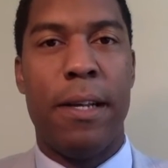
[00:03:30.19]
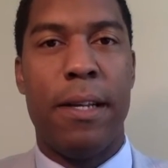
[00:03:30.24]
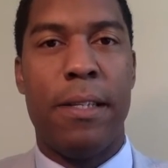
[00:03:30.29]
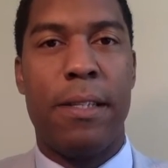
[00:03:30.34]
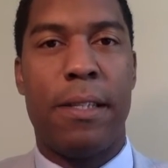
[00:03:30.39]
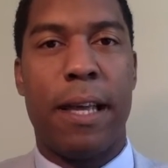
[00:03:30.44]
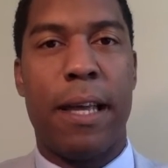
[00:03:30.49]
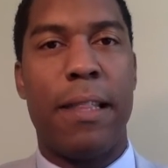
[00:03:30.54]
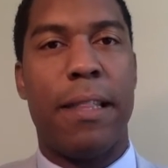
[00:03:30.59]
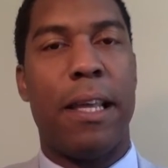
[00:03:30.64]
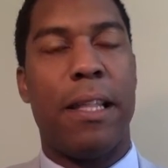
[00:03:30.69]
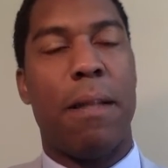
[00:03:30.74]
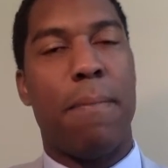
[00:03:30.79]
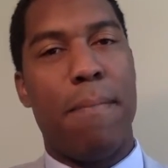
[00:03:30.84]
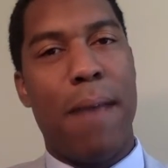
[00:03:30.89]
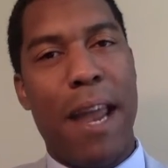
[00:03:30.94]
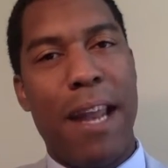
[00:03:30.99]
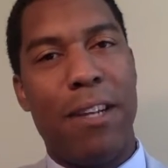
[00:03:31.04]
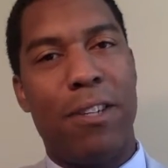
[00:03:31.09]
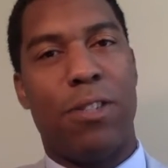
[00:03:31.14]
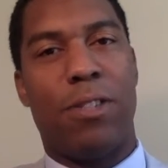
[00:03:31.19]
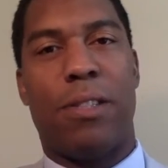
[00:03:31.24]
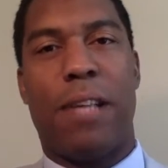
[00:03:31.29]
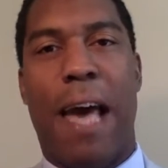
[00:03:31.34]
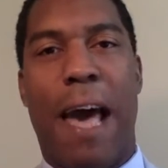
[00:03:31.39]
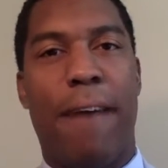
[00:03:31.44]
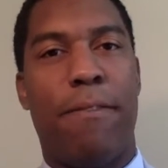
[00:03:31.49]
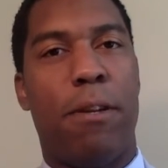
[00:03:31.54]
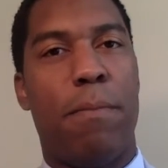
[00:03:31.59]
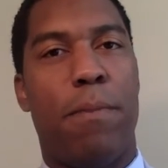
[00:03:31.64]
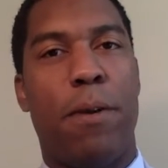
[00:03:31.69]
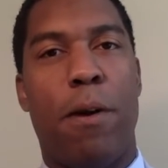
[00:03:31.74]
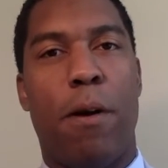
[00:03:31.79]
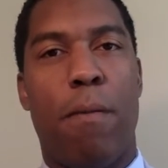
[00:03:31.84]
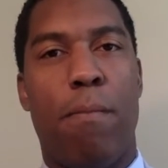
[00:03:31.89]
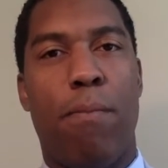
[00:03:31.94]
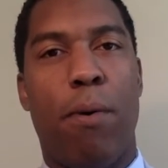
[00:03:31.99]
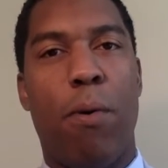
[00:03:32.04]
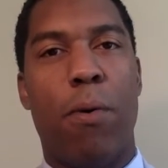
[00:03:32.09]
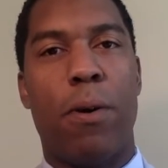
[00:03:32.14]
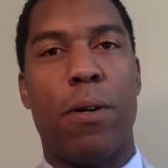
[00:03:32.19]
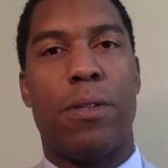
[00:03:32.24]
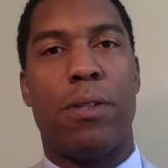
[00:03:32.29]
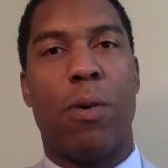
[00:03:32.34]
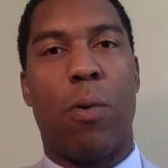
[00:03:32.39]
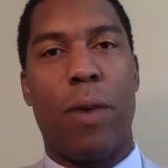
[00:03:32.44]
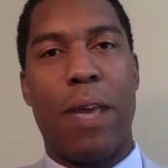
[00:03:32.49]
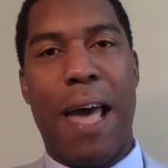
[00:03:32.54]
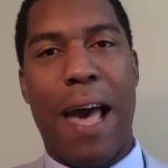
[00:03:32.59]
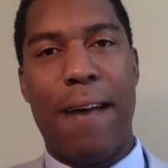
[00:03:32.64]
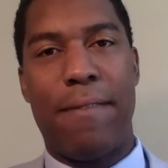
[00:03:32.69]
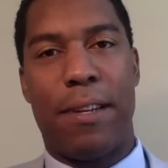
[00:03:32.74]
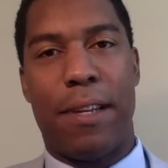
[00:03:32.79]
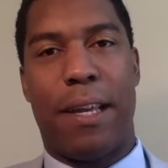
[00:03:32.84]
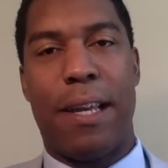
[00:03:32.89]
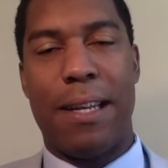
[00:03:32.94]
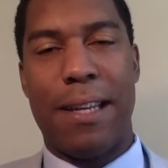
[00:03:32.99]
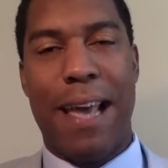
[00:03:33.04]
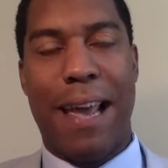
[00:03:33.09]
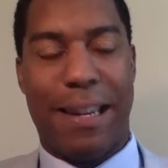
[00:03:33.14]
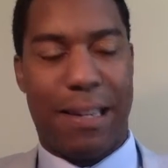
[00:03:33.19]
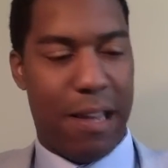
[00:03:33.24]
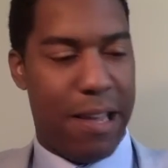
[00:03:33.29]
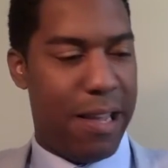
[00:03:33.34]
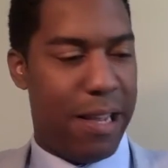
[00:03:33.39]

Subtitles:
Same thing, the managers have to be on board. So we have to connect.